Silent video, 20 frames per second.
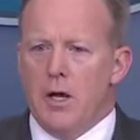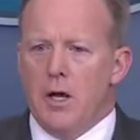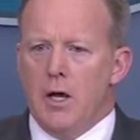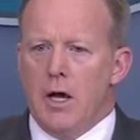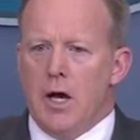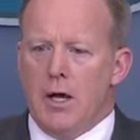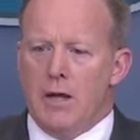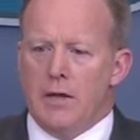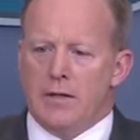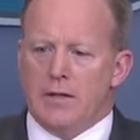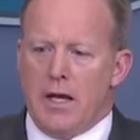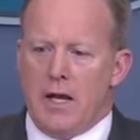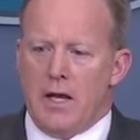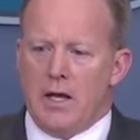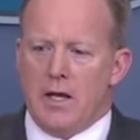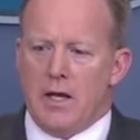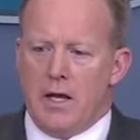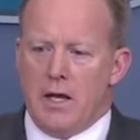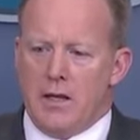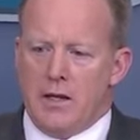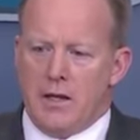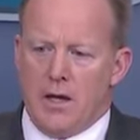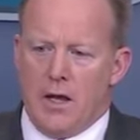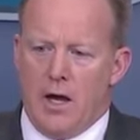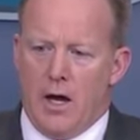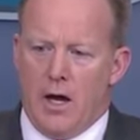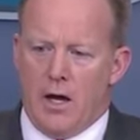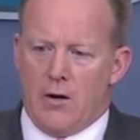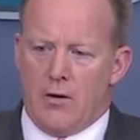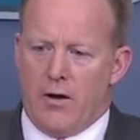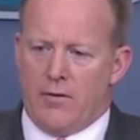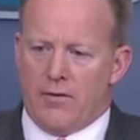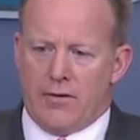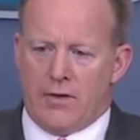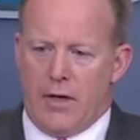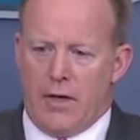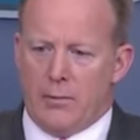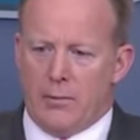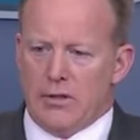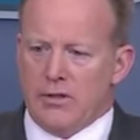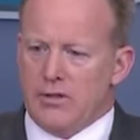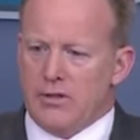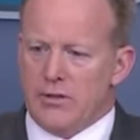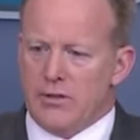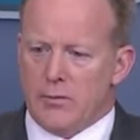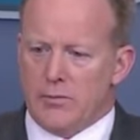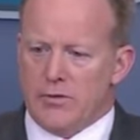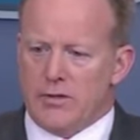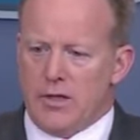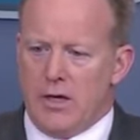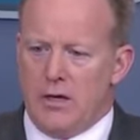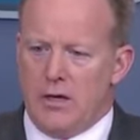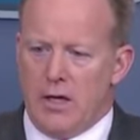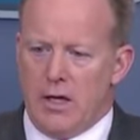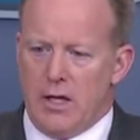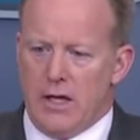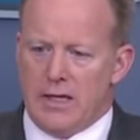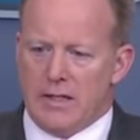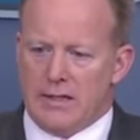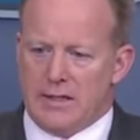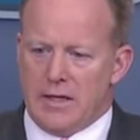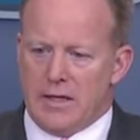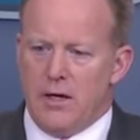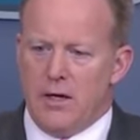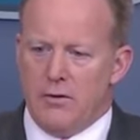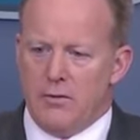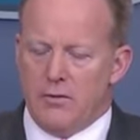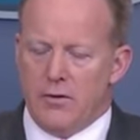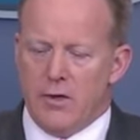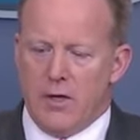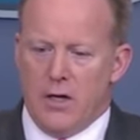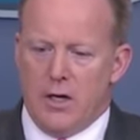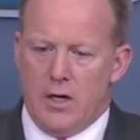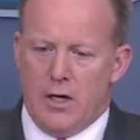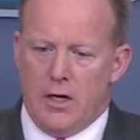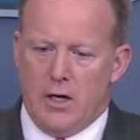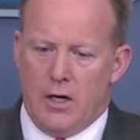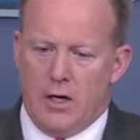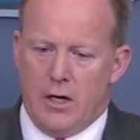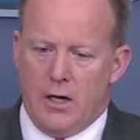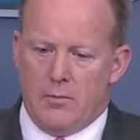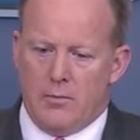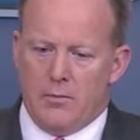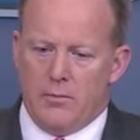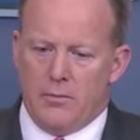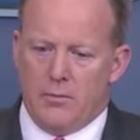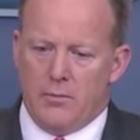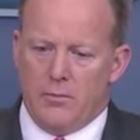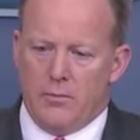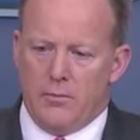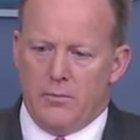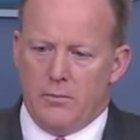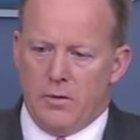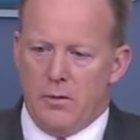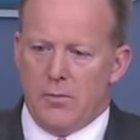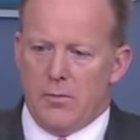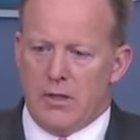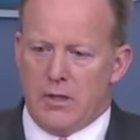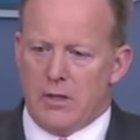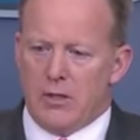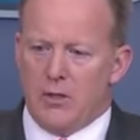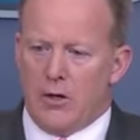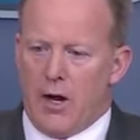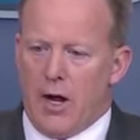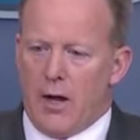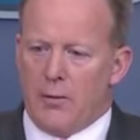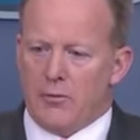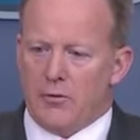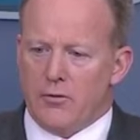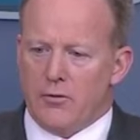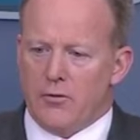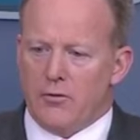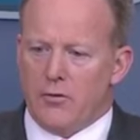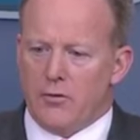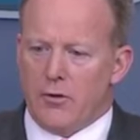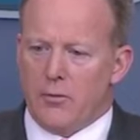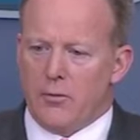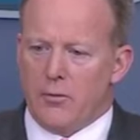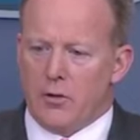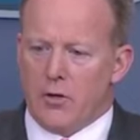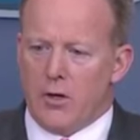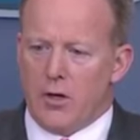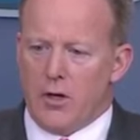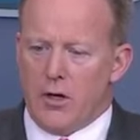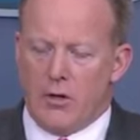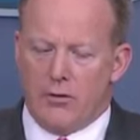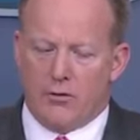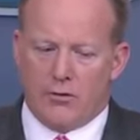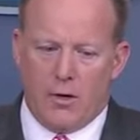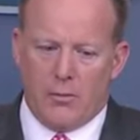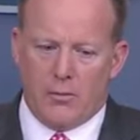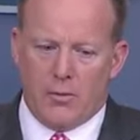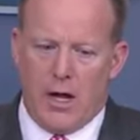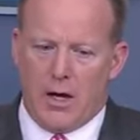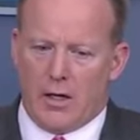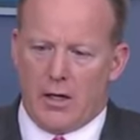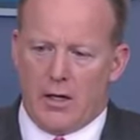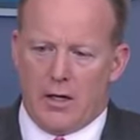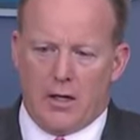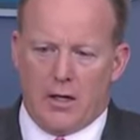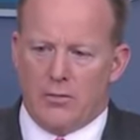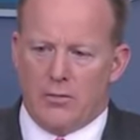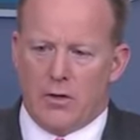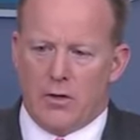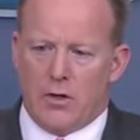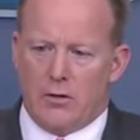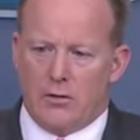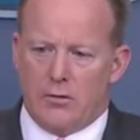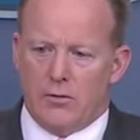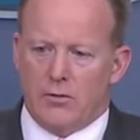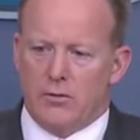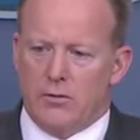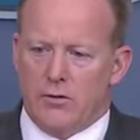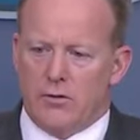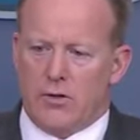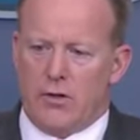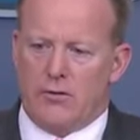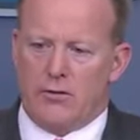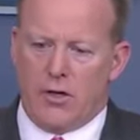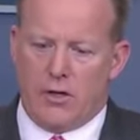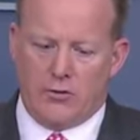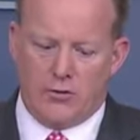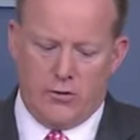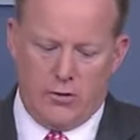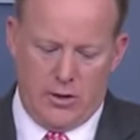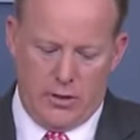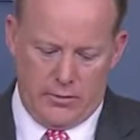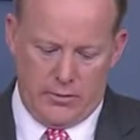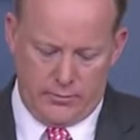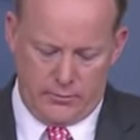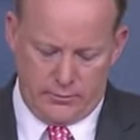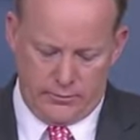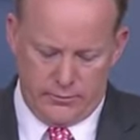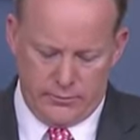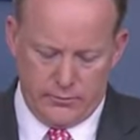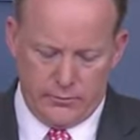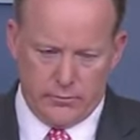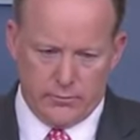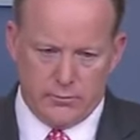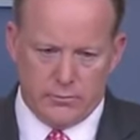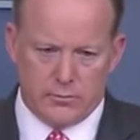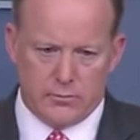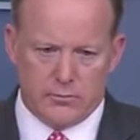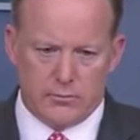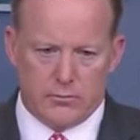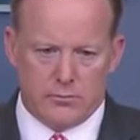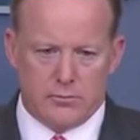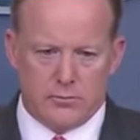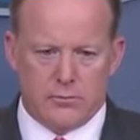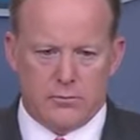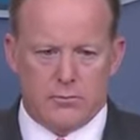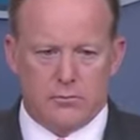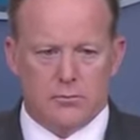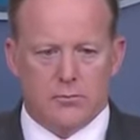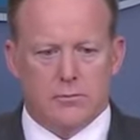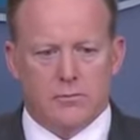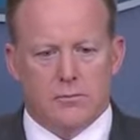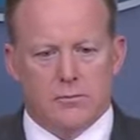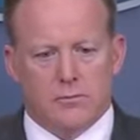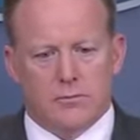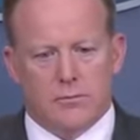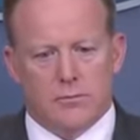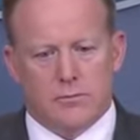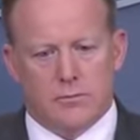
but i think taking anything on or off the table is in itself, um, limiting your options to some degree, and so I'm not going to even discuss that, Julie. I wanted to ask a couple of questions